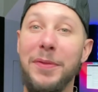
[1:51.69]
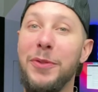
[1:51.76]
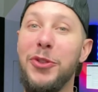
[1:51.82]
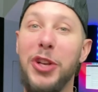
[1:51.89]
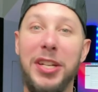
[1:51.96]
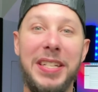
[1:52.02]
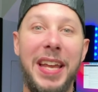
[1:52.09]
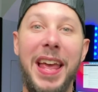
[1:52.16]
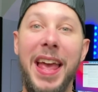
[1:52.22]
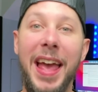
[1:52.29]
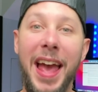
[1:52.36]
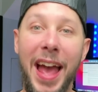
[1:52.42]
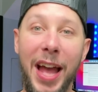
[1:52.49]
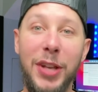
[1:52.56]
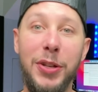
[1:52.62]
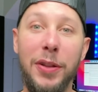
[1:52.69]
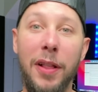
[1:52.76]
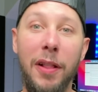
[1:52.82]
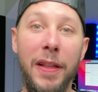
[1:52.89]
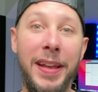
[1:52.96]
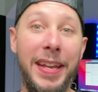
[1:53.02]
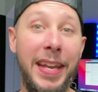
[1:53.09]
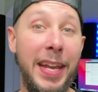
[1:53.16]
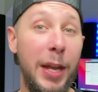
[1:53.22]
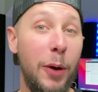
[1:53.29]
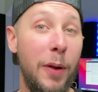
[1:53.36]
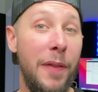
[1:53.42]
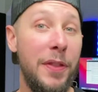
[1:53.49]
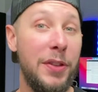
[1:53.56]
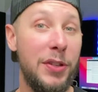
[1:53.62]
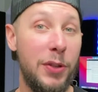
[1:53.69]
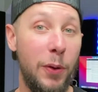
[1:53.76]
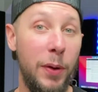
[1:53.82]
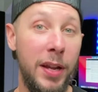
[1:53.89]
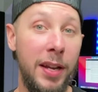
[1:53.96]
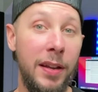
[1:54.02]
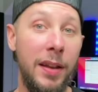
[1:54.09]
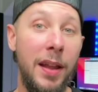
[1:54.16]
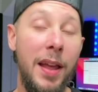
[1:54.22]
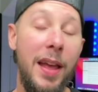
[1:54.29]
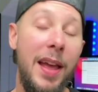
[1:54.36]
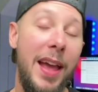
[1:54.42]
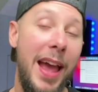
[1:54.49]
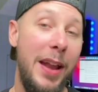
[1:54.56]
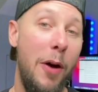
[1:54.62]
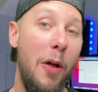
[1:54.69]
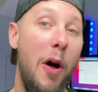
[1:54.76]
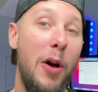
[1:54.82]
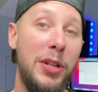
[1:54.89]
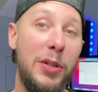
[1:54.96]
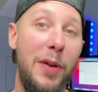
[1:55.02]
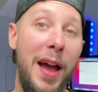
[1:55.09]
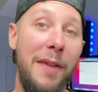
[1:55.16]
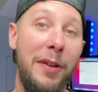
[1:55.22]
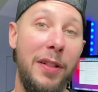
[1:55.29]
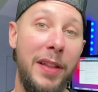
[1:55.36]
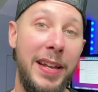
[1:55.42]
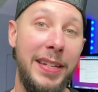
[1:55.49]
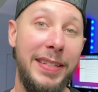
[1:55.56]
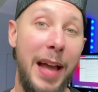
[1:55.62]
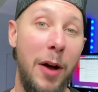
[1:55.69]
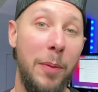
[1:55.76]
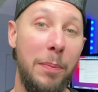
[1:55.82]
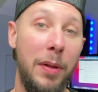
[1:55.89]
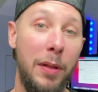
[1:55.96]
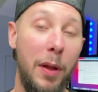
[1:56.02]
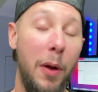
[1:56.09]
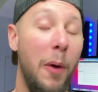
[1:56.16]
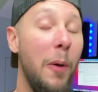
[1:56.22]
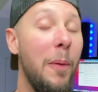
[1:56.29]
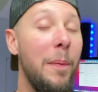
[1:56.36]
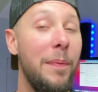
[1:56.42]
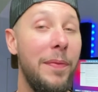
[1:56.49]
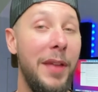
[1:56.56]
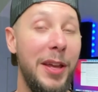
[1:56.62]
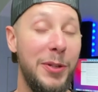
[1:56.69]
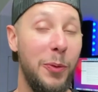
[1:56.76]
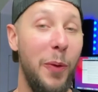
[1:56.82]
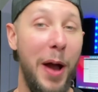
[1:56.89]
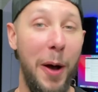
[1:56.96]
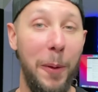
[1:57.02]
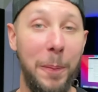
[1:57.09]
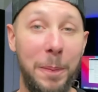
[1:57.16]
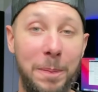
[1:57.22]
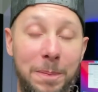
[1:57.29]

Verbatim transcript: Just head to the link here on the screen and I'll also have it linked down below as well.